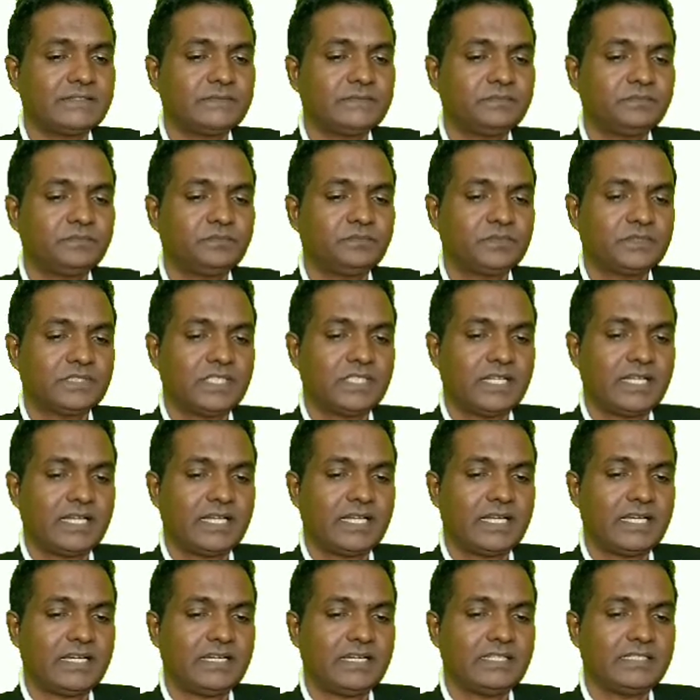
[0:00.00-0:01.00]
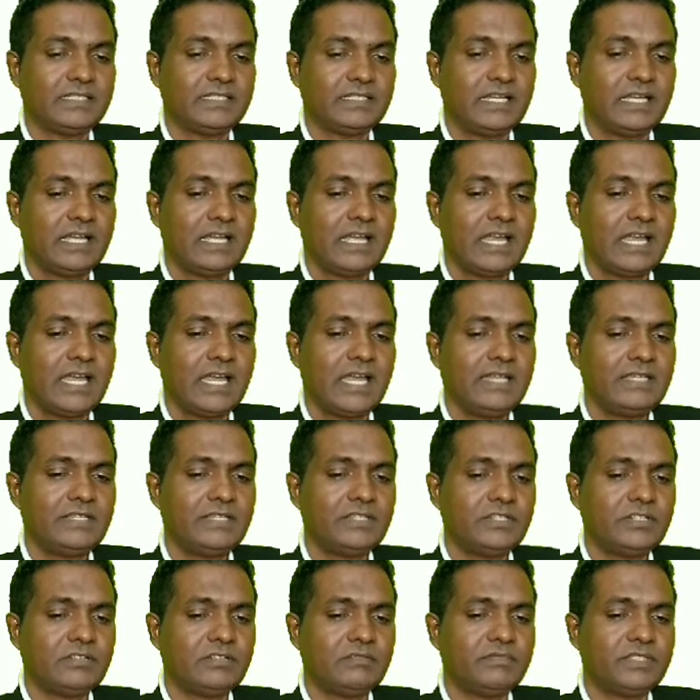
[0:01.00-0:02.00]
and addition of
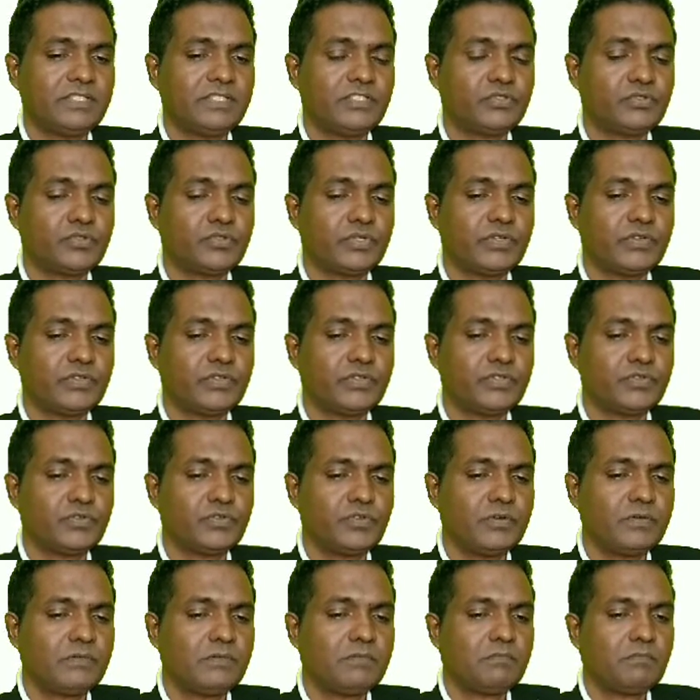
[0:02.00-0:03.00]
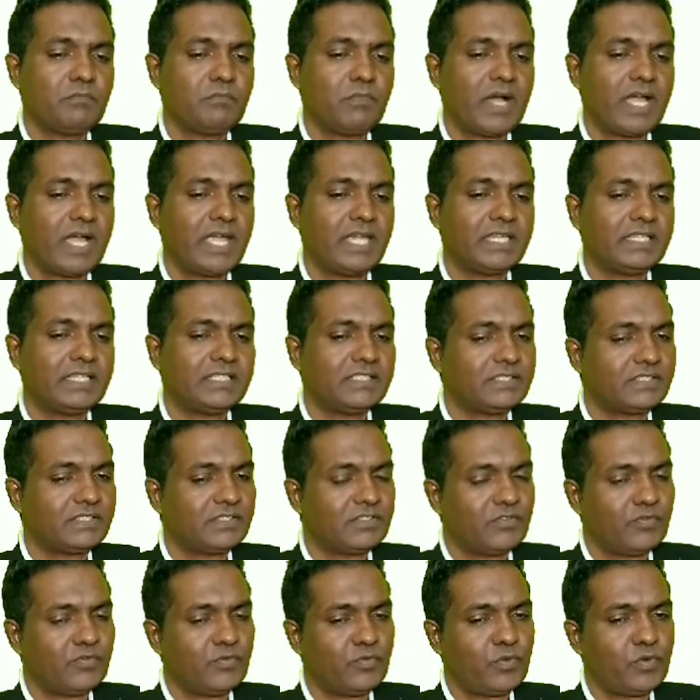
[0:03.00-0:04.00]
these two gives you minus
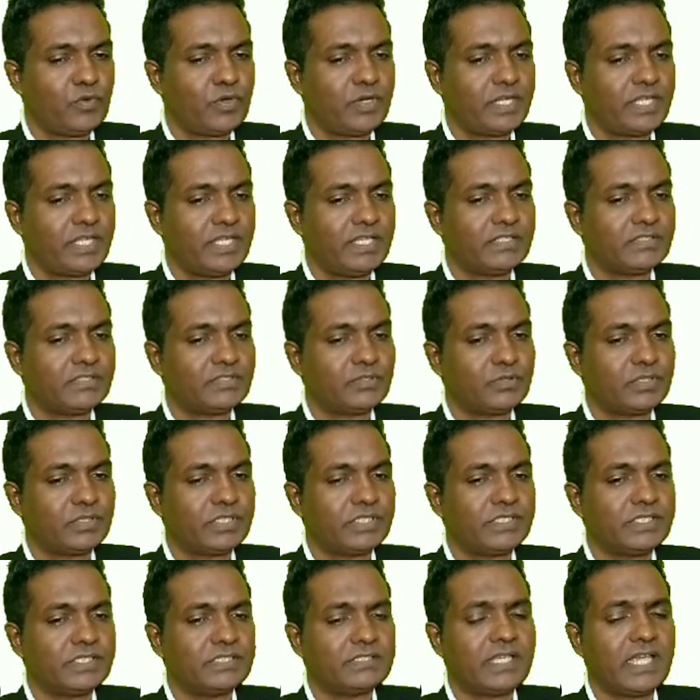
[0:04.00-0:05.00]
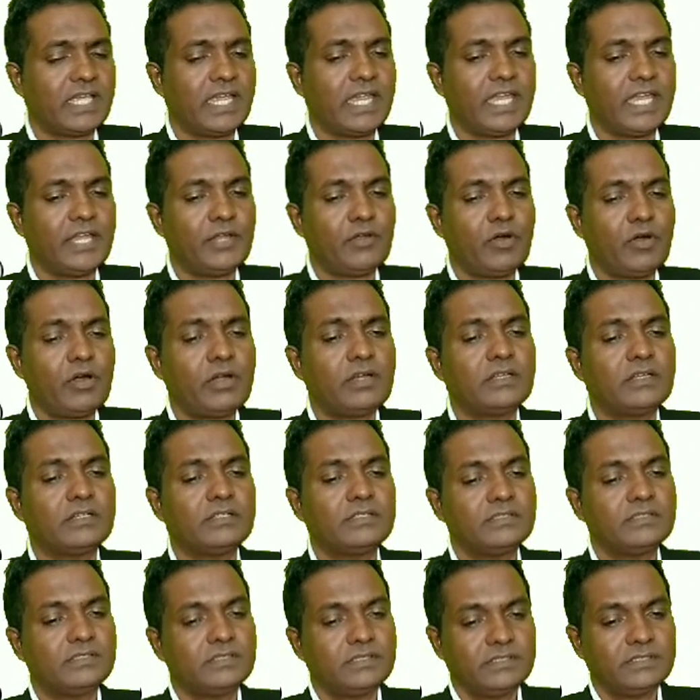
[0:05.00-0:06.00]
14. So this is A dot
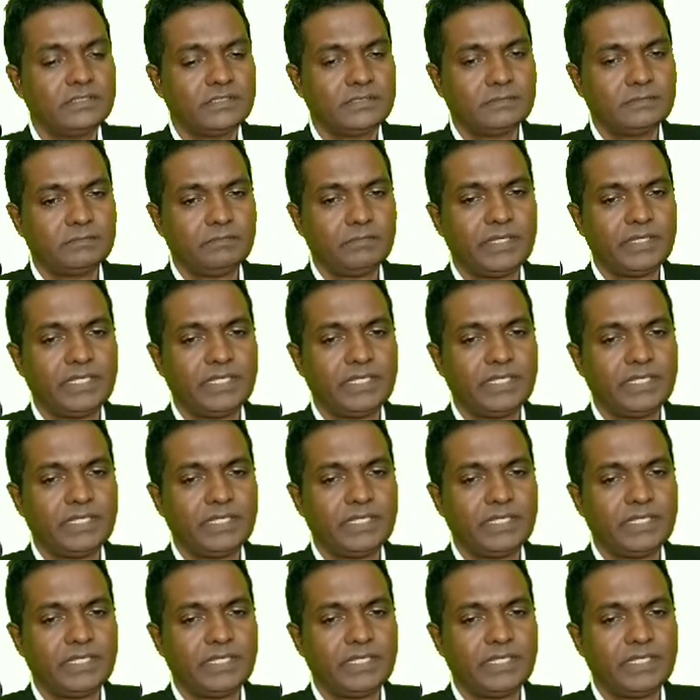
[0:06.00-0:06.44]
B.